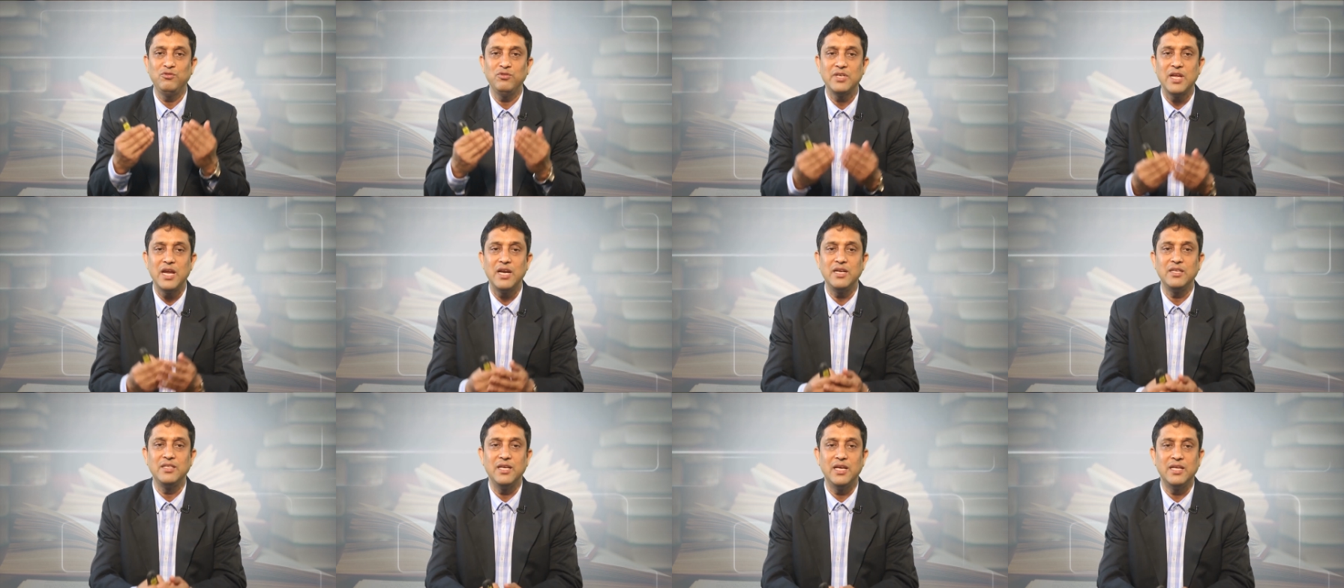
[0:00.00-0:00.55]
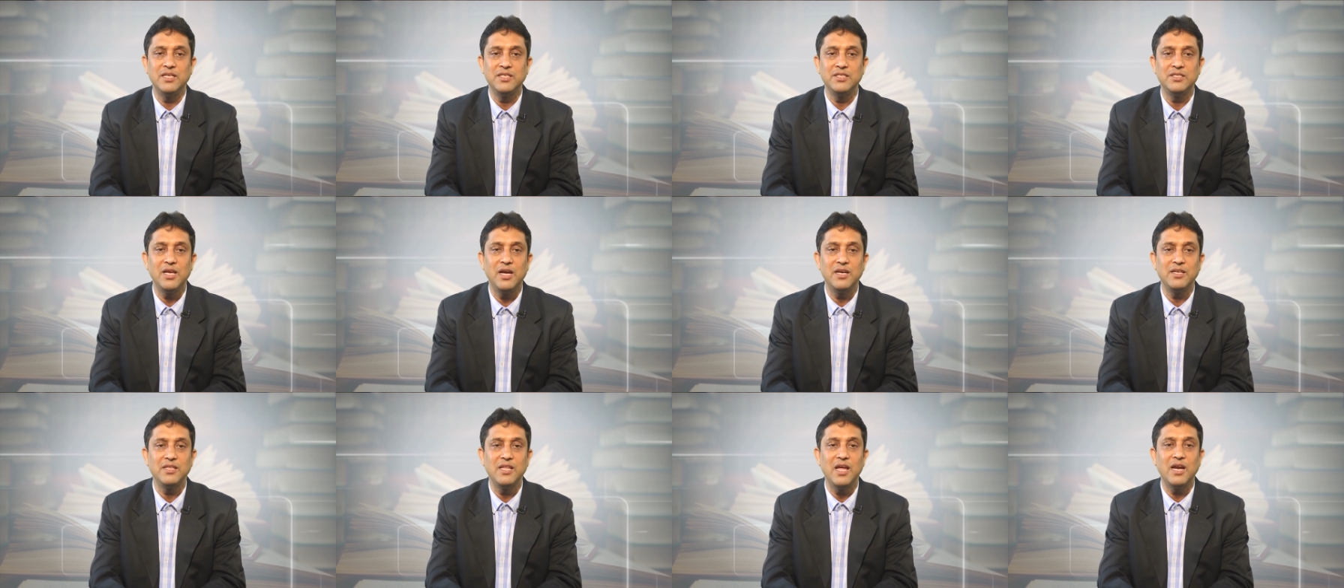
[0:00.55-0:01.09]
to get the
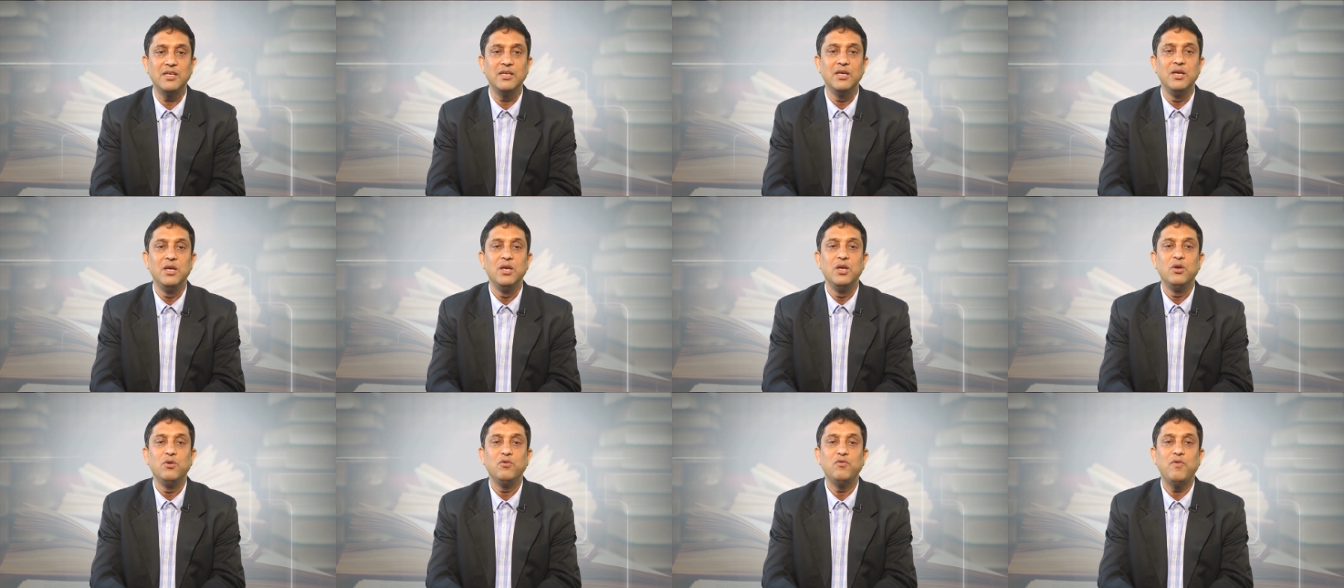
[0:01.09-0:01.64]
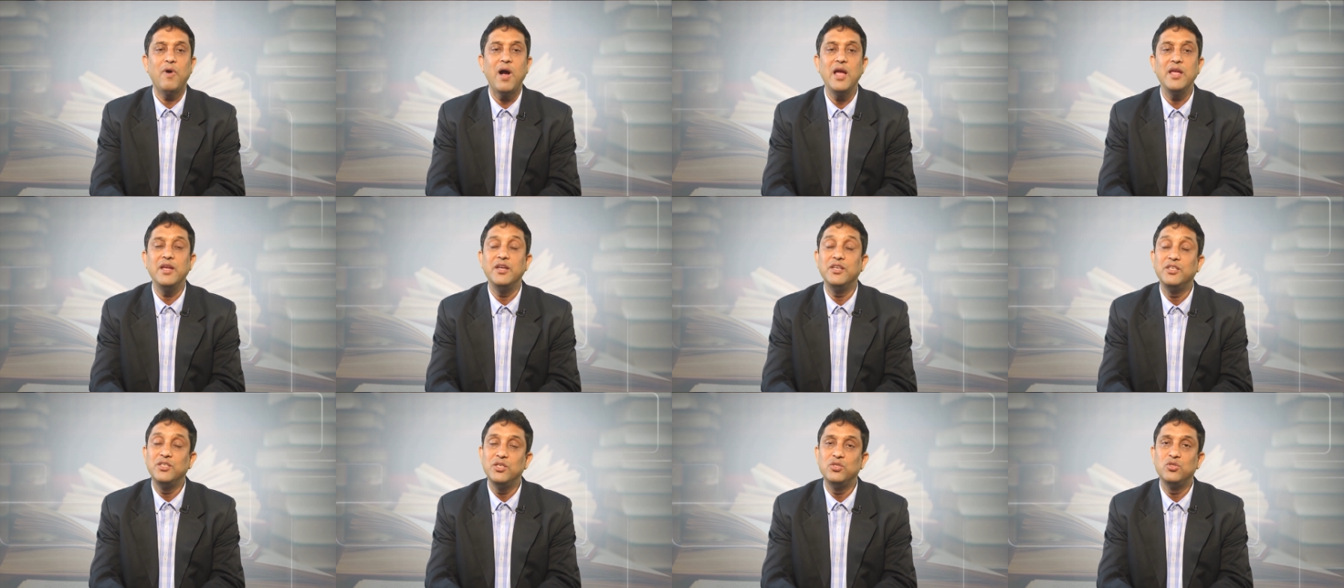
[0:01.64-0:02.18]
answer that why
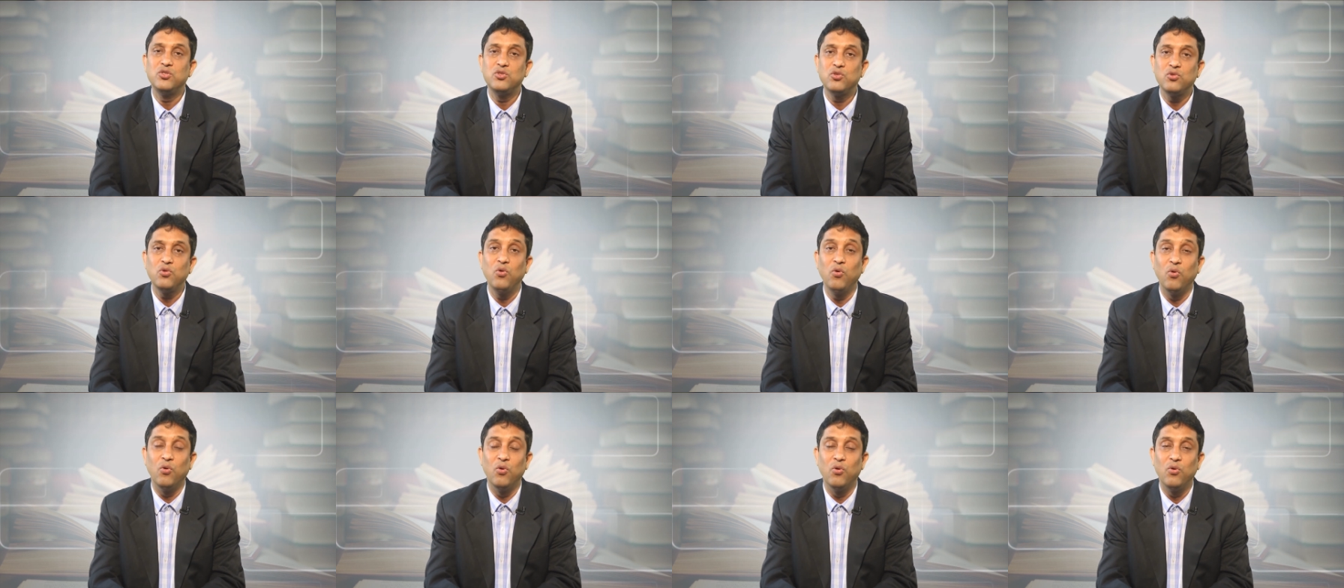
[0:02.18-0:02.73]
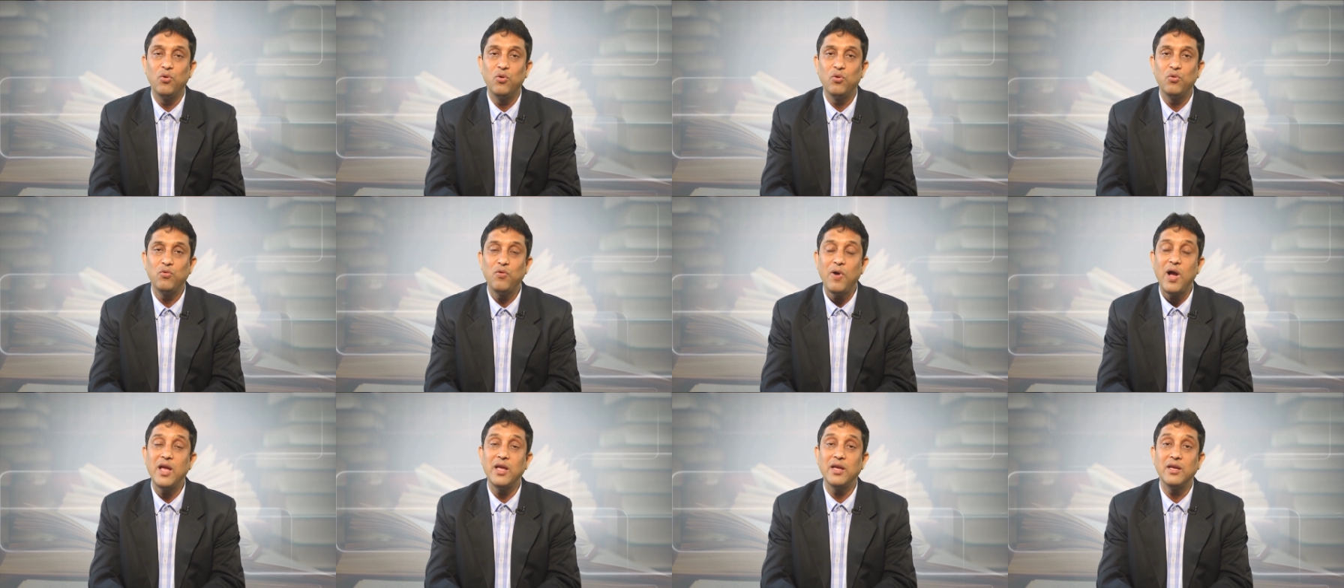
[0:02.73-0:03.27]
it is so,
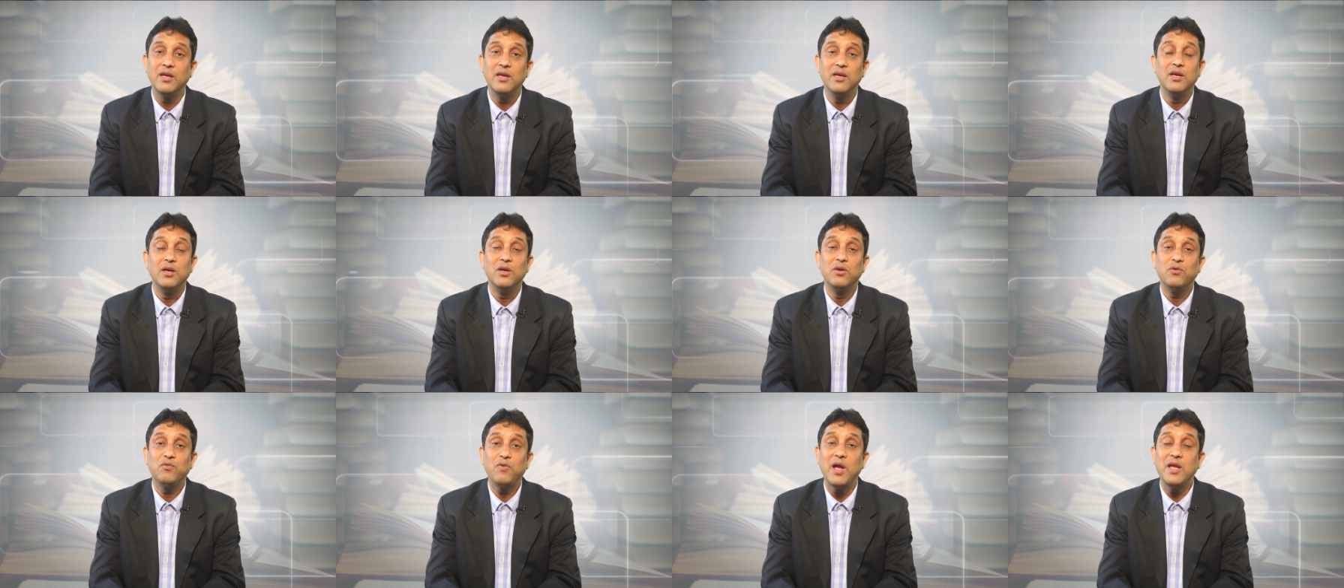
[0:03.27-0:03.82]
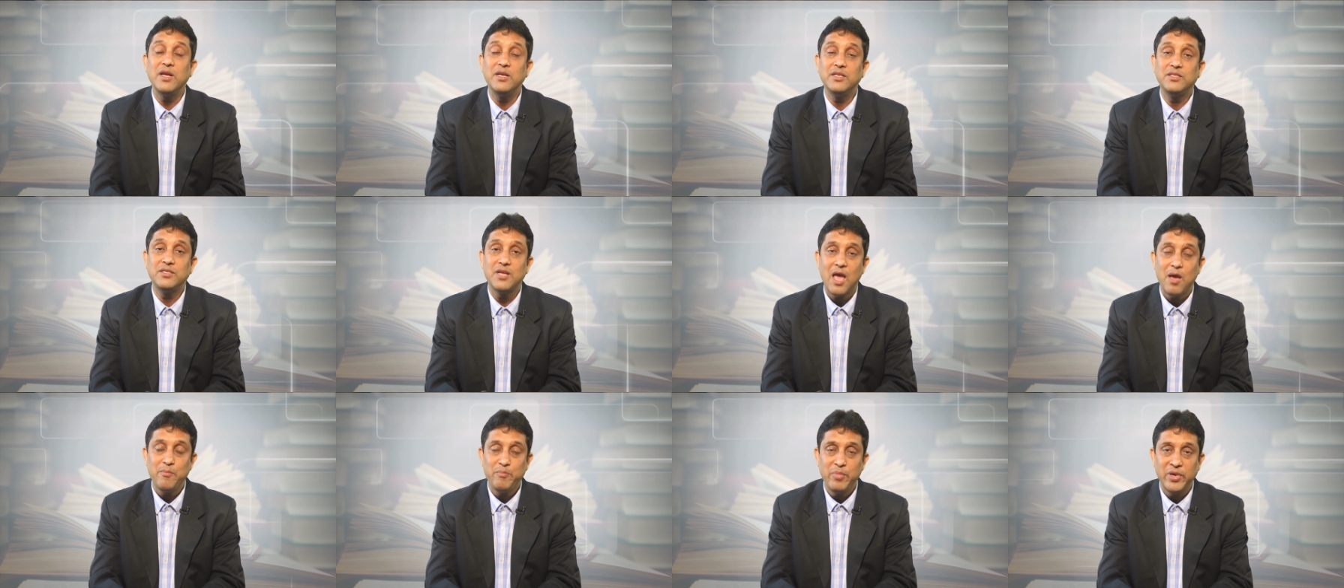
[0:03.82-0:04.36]
why it
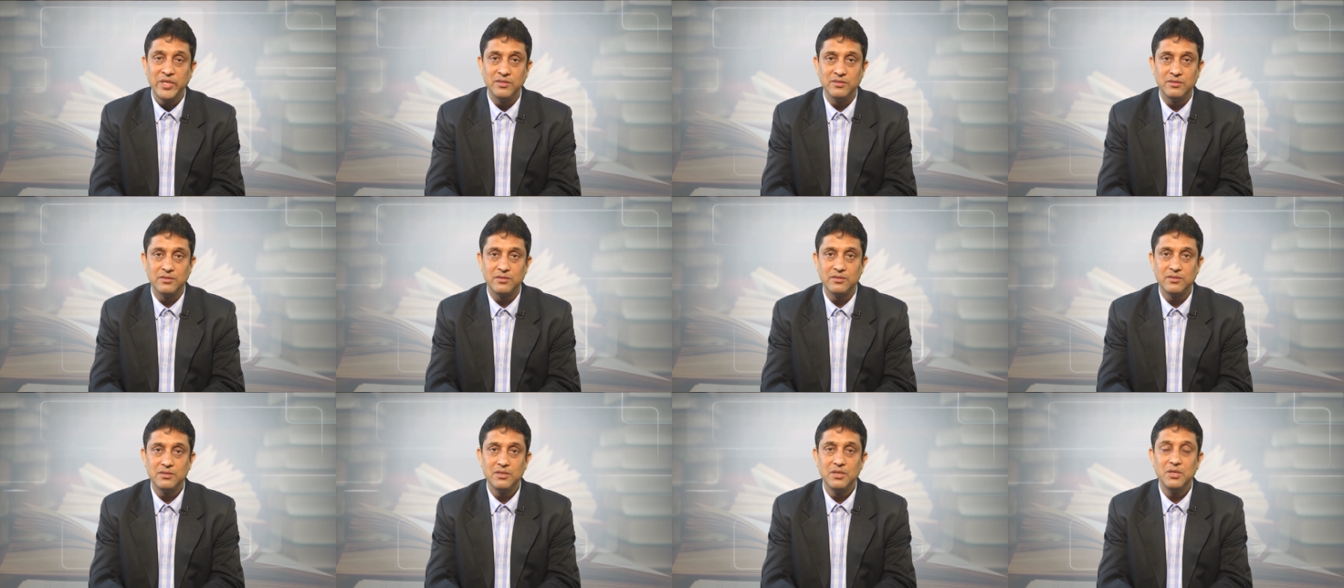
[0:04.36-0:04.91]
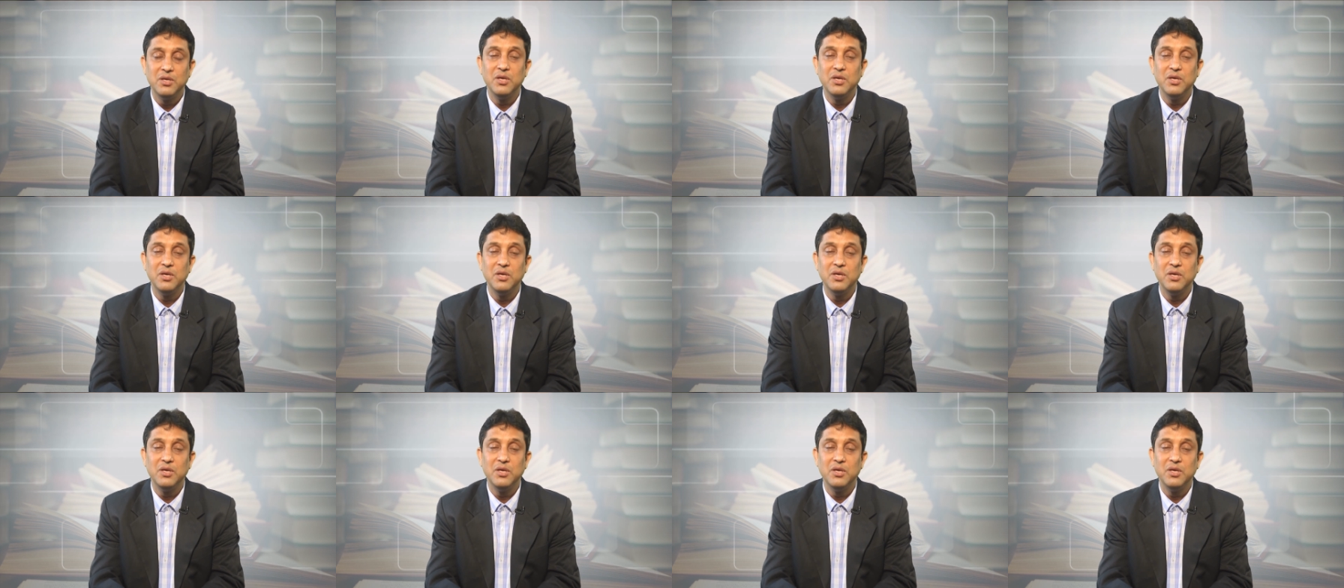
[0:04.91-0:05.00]
happens?